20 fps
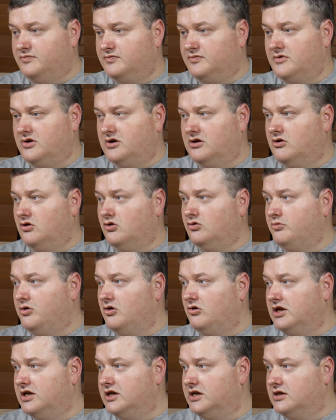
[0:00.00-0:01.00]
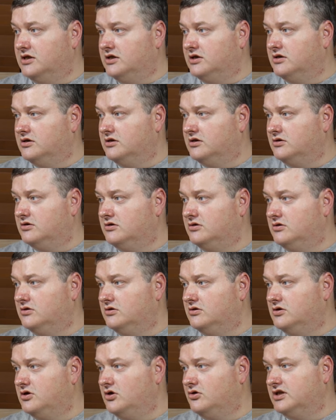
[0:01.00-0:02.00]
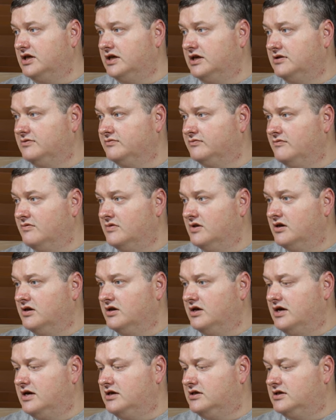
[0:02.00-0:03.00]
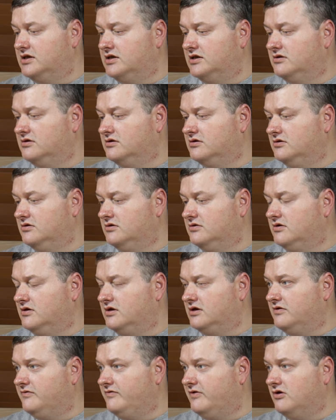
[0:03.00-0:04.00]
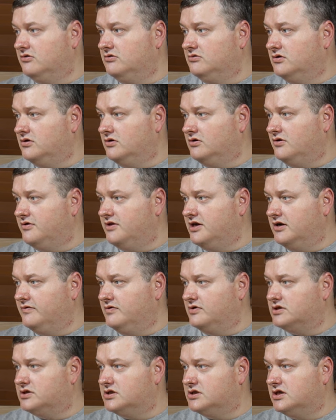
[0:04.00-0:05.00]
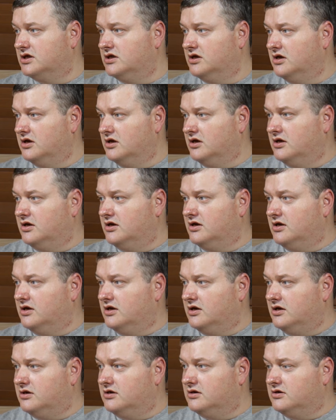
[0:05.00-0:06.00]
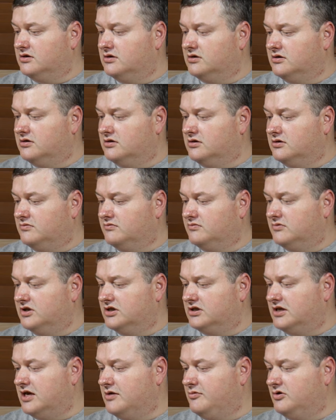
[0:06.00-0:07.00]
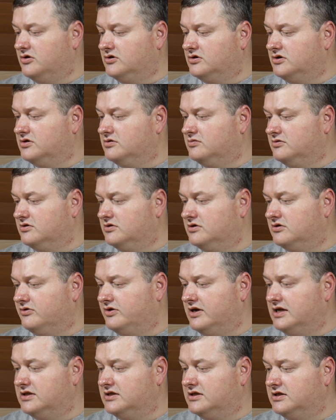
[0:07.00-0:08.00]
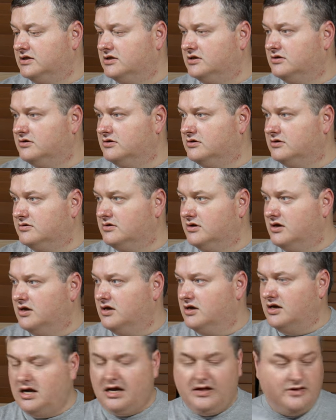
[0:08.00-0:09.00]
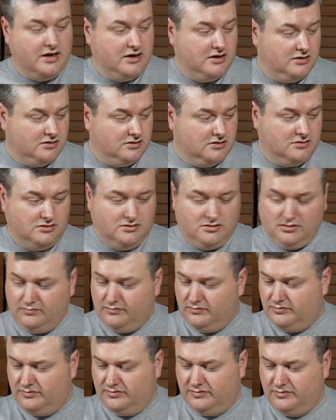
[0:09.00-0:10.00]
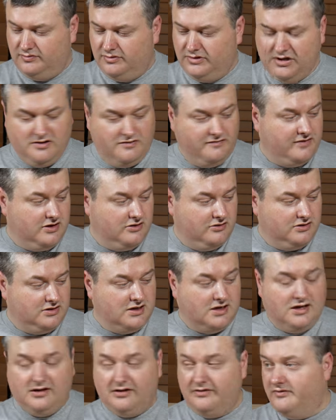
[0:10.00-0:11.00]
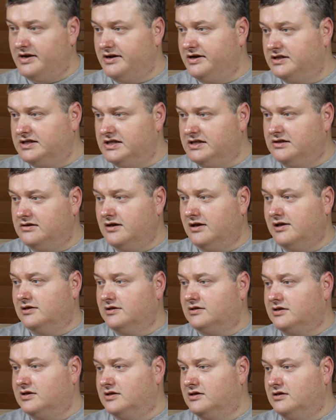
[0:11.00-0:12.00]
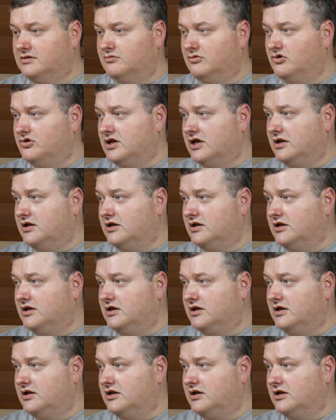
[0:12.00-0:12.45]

low poly Yoda head that I found on Thingiverse, and it came out great. I then found a very detailed model,